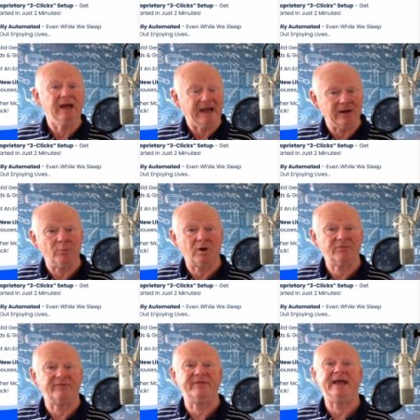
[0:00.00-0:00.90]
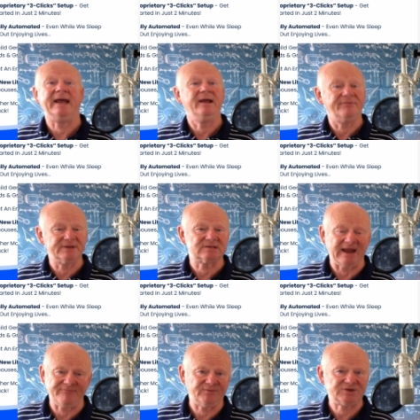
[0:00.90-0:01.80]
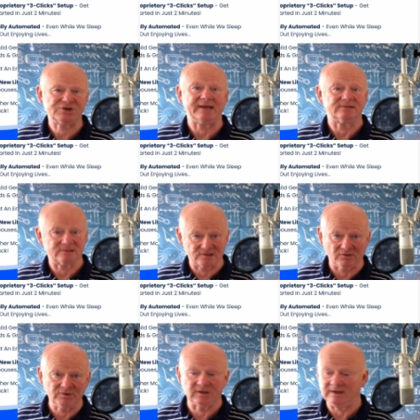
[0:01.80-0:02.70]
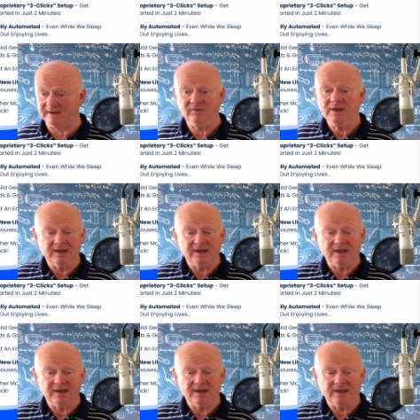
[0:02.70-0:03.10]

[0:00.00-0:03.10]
And while they're there, there's every chance, as long, you know,